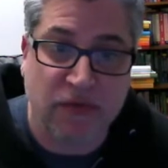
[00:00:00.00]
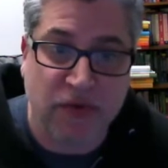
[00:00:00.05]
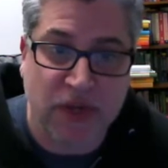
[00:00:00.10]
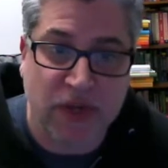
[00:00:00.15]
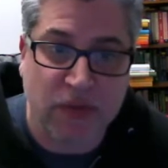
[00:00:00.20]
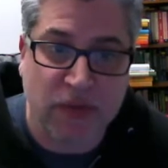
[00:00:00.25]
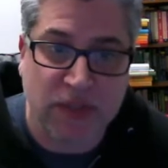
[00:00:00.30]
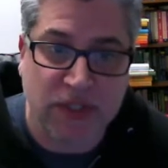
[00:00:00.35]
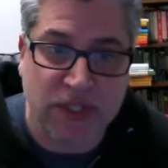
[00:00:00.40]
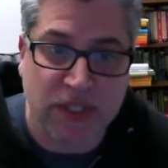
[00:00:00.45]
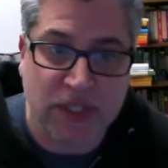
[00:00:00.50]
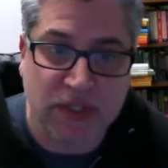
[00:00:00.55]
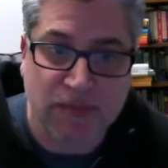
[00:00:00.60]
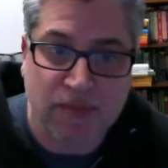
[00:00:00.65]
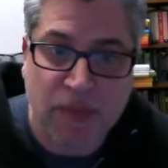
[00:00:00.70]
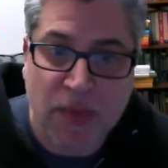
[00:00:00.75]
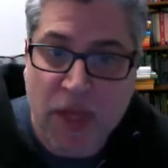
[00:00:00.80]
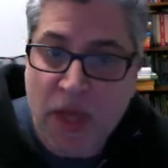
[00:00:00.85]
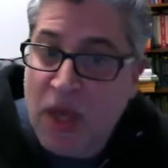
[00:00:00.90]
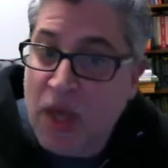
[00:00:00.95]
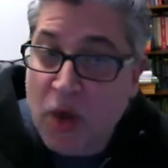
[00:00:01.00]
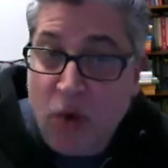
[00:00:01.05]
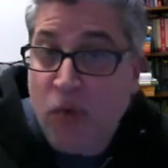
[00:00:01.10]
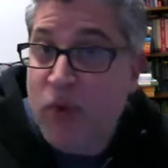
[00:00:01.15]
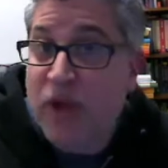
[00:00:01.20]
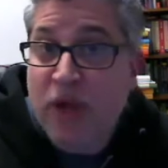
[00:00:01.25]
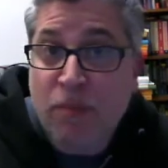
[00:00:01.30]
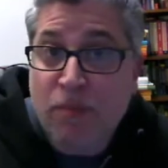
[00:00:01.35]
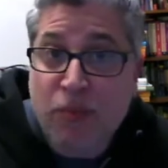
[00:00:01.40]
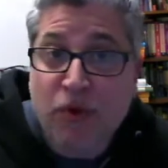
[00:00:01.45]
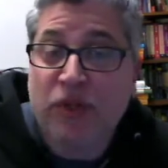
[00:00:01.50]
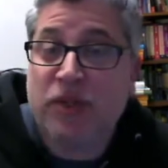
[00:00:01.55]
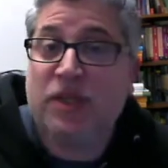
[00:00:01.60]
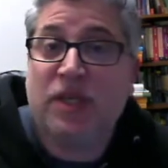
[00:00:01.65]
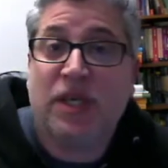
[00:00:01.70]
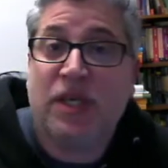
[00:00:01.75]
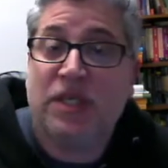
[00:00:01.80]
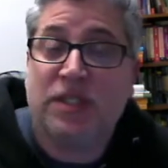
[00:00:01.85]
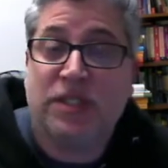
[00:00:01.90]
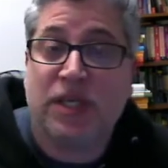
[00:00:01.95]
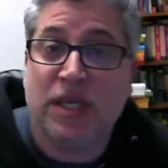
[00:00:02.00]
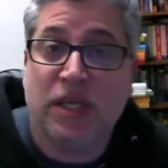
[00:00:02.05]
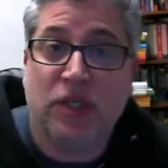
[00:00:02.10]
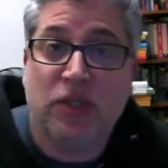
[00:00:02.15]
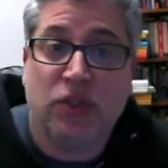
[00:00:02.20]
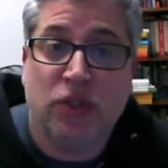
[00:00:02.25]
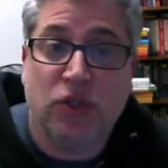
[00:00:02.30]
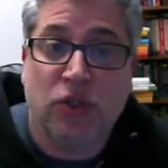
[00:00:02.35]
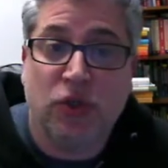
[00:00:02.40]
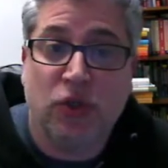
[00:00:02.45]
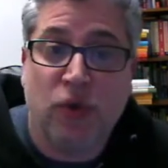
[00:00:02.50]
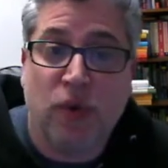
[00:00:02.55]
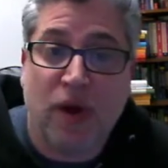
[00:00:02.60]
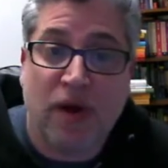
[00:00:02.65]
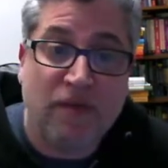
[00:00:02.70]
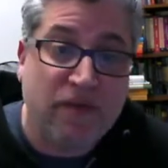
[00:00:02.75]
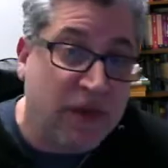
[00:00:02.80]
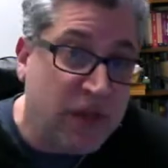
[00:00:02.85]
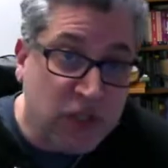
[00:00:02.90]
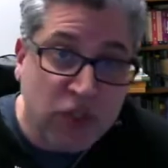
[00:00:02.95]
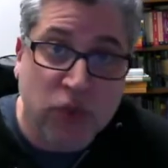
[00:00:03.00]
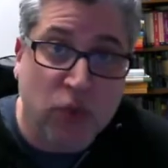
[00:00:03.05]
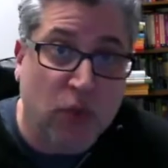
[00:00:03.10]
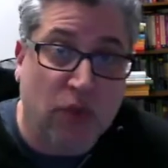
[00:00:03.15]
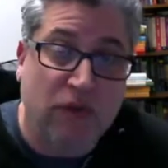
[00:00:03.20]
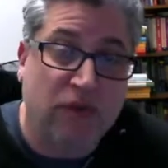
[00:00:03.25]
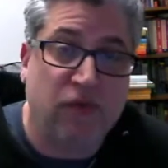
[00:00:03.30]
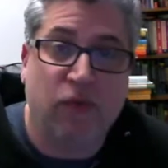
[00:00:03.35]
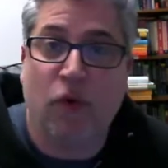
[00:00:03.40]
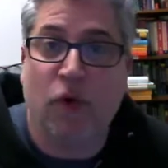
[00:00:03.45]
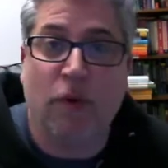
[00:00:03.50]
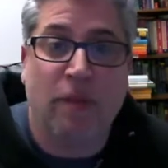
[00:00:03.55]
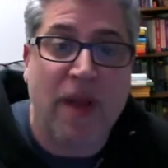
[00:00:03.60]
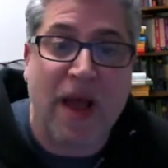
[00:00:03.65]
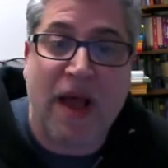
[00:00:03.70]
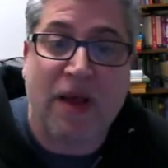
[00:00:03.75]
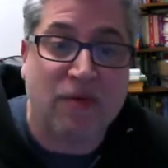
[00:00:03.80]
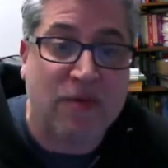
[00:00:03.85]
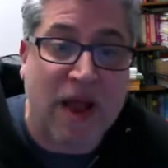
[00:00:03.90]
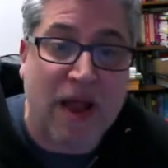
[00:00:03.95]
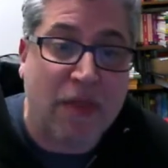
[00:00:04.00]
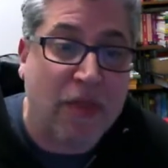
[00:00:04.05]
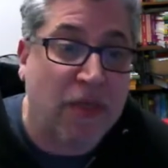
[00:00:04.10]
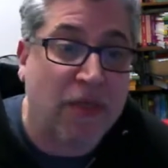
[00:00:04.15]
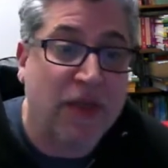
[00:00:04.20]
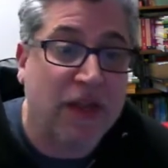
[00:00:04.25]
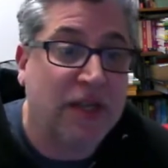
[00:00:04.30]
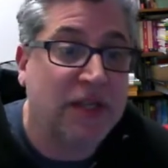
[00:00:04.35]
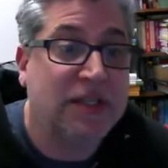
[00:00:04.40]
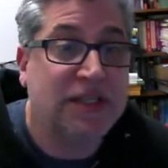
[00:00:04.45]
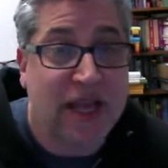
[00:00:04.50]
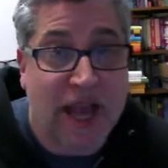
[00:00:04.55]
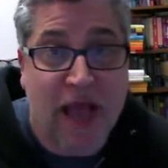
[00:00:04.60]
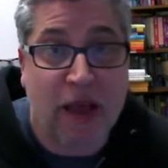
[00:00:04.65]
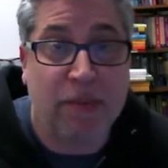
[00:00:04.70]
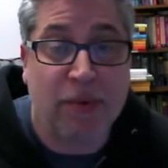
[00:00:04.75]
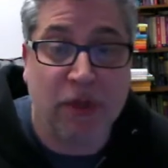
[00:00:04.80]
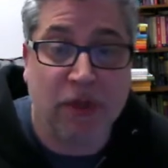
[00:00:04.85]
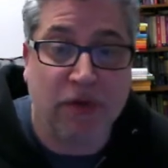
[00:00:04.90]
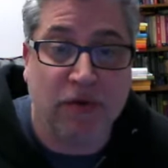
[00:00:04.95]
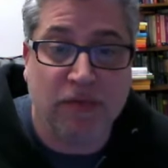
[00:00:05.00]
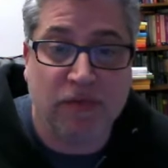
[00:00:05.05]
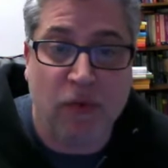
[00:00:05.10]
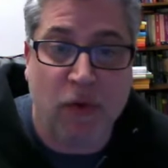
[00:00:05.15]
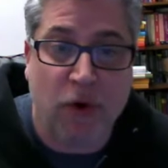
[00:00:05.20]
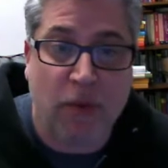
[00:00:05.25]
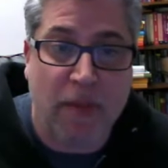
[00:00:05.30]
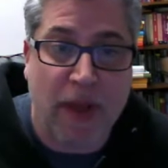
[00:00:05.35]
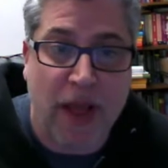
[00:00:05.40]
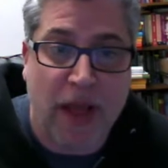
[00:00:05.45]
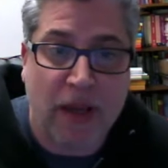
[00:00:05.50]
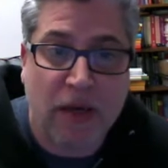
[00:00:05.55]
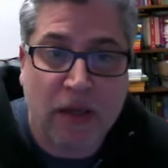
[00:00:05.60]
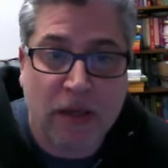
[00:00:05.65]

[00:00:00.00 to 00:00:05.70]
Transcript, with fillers: frequencies. We can put these into a visual format rather than a tabular format.